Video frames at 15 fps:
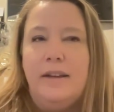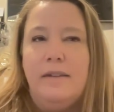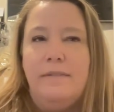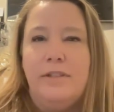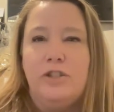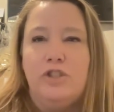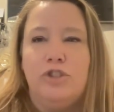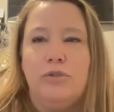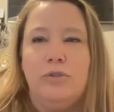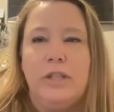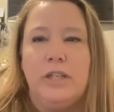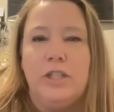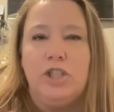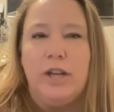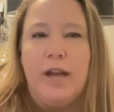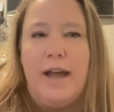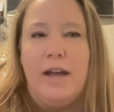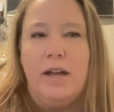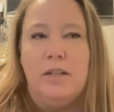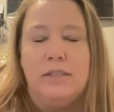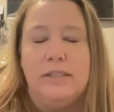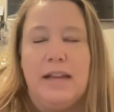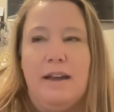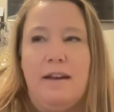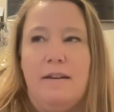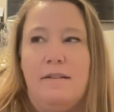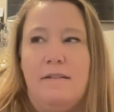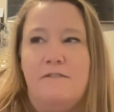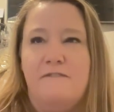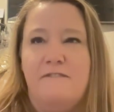of the Julia Child
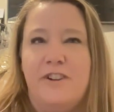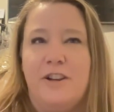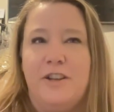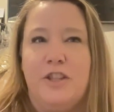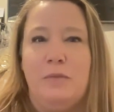of